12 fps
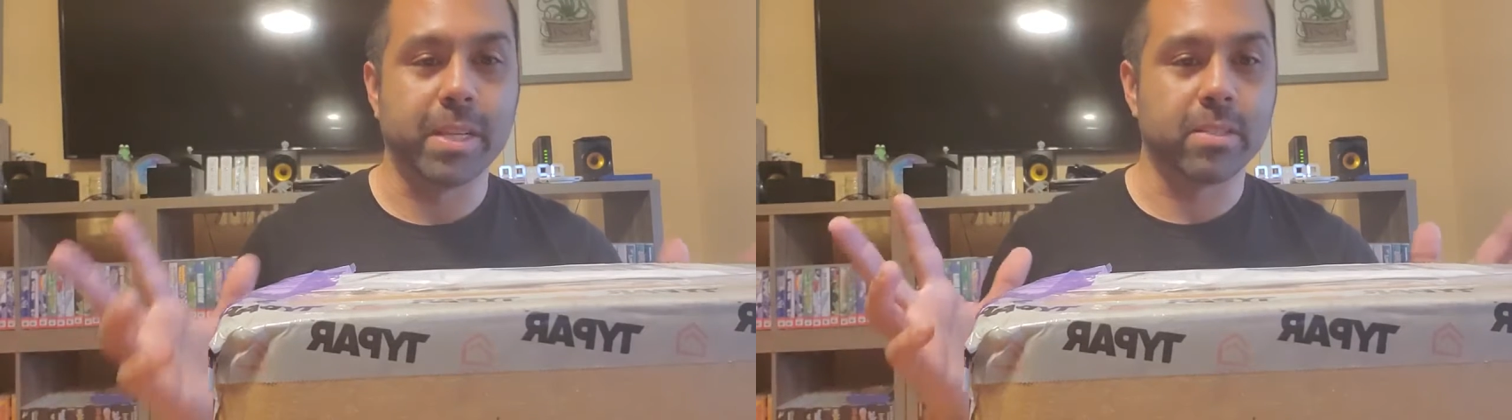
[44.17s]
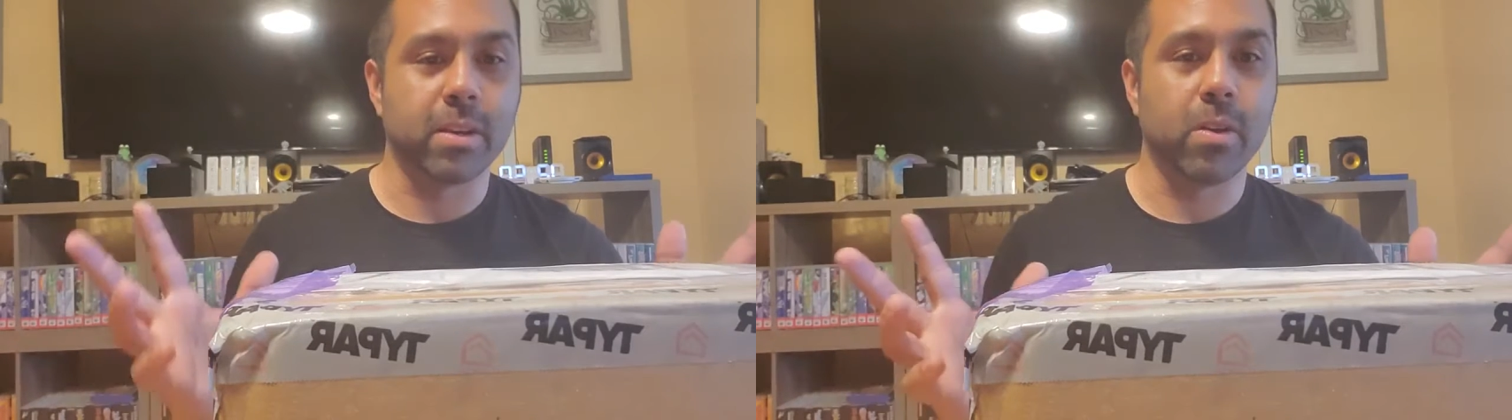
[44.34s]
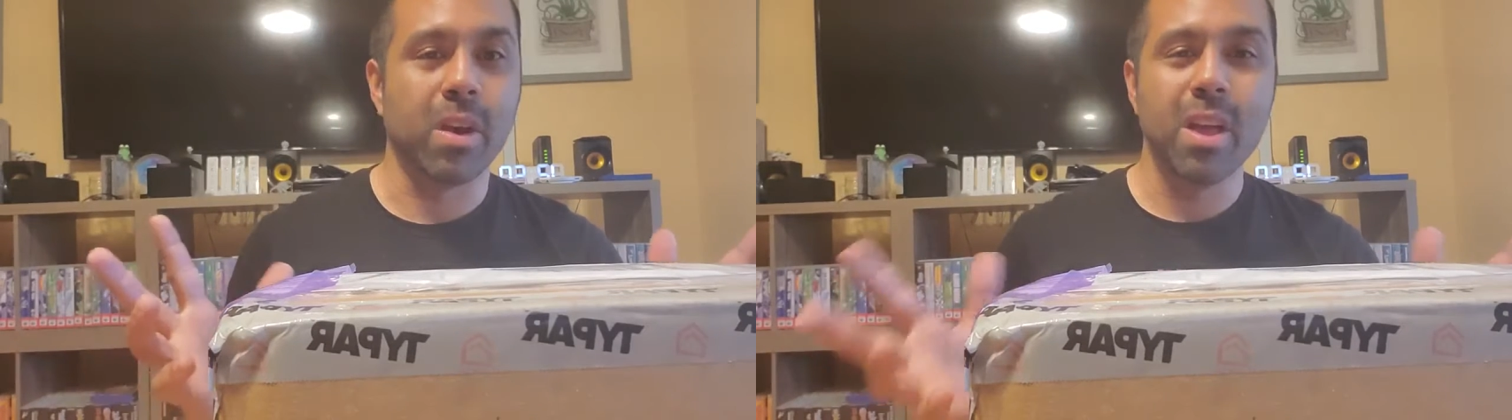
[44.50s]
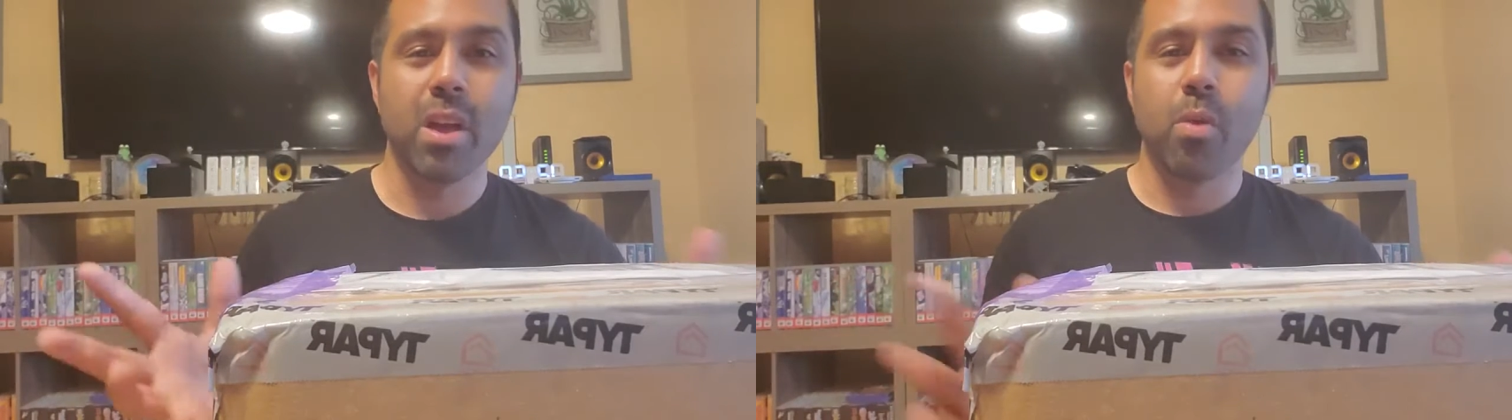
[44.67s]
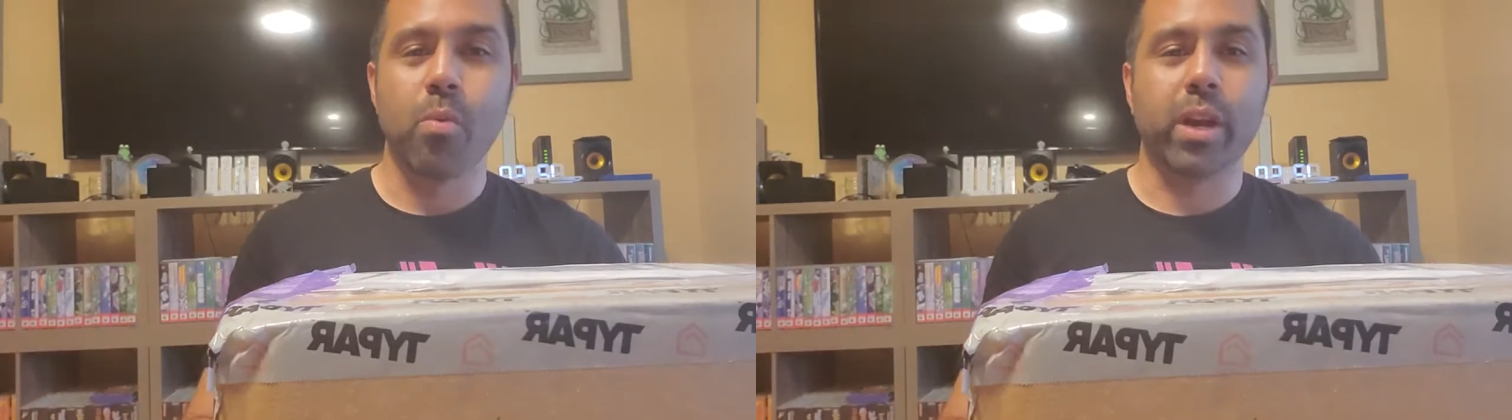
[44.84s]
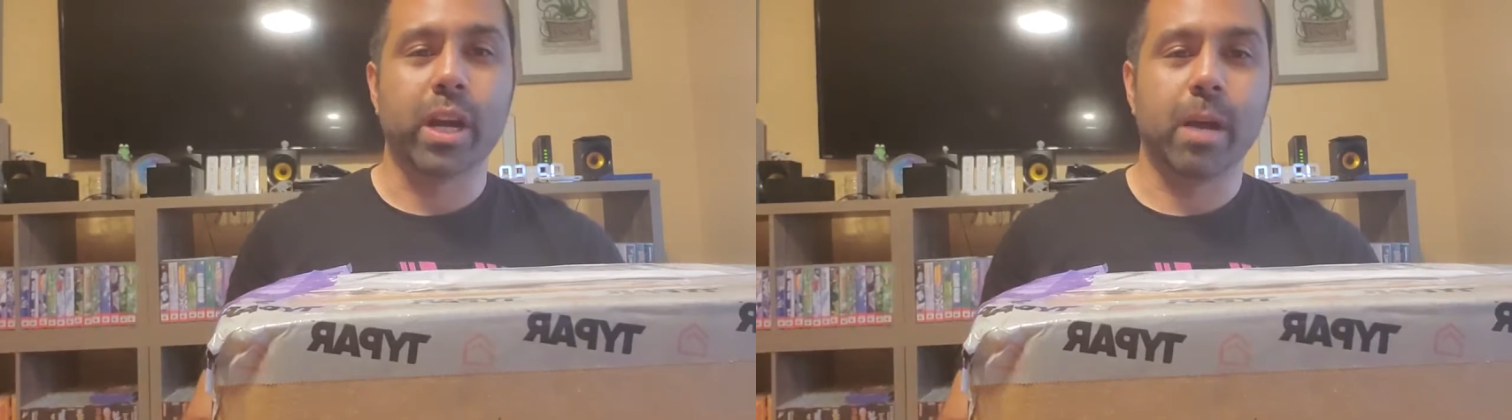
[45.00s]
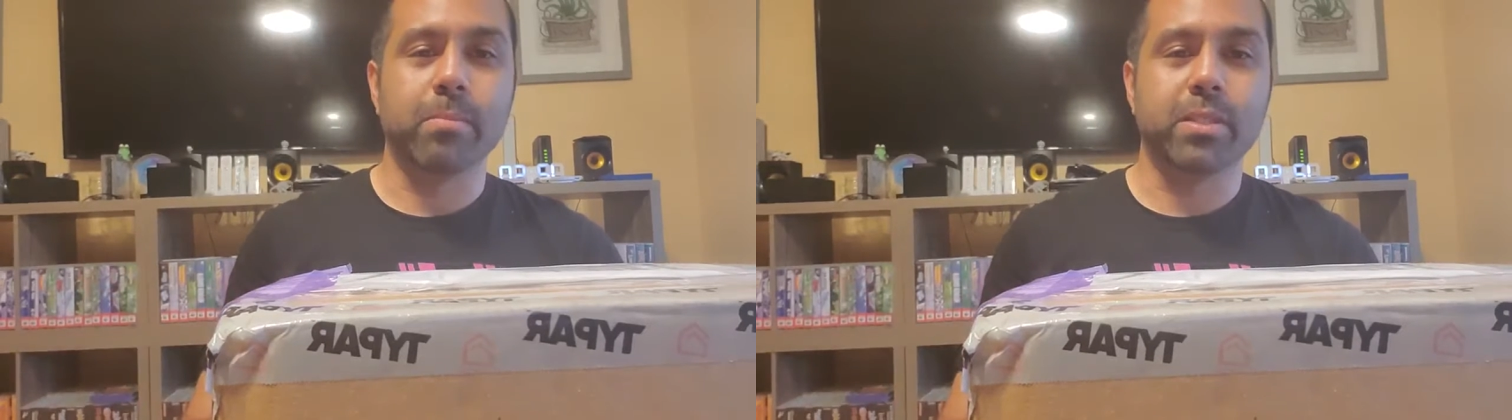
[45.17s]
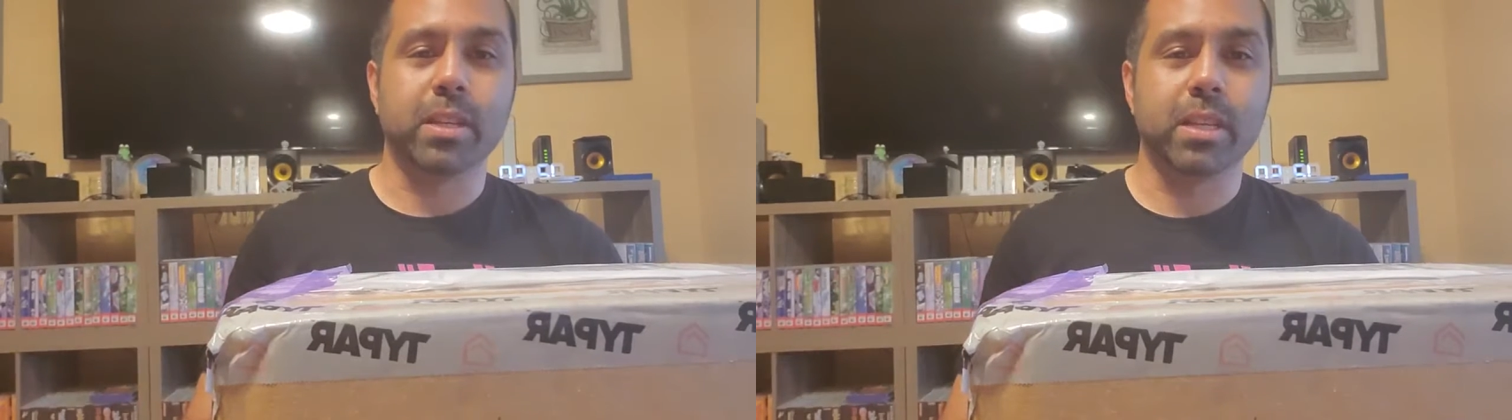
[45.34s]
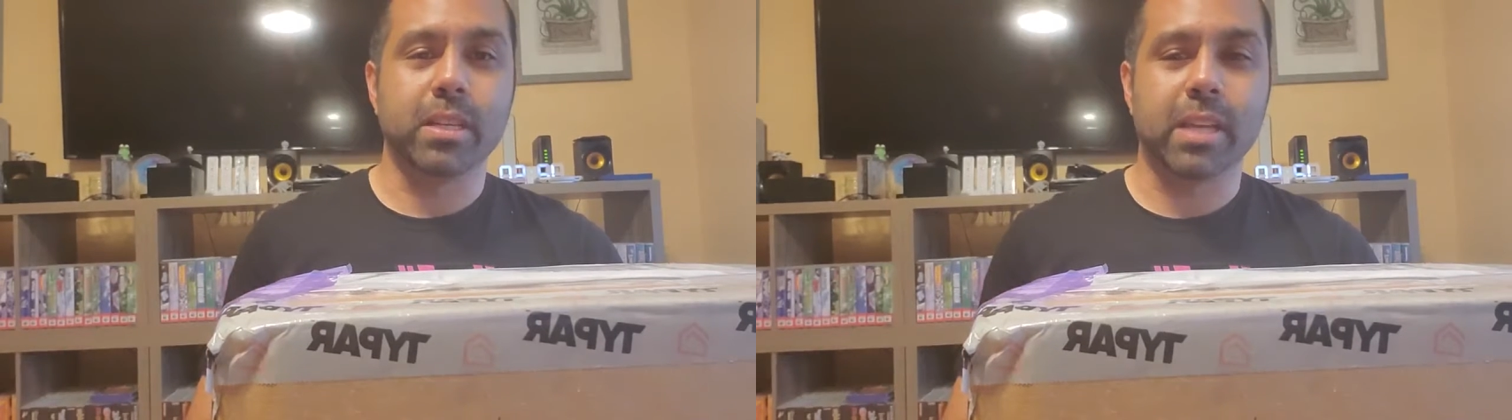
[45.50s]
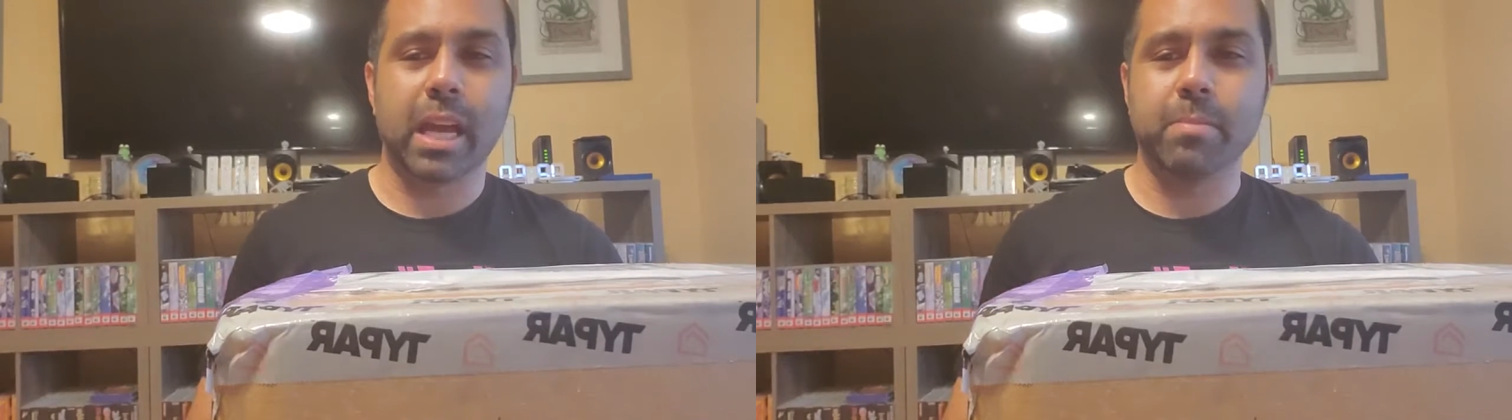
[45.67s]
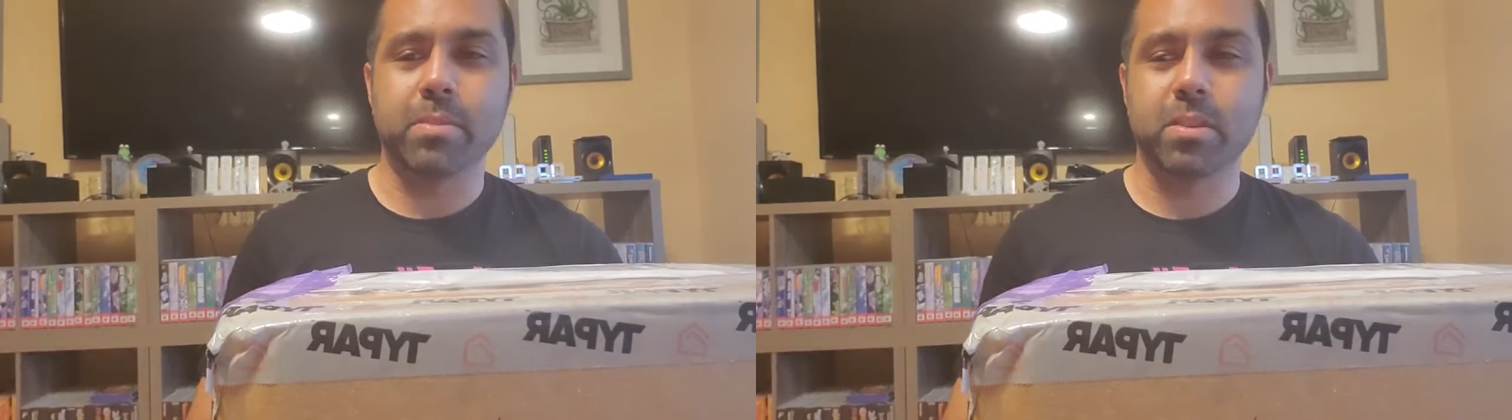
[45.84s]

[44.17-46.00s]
So when it comes to these games,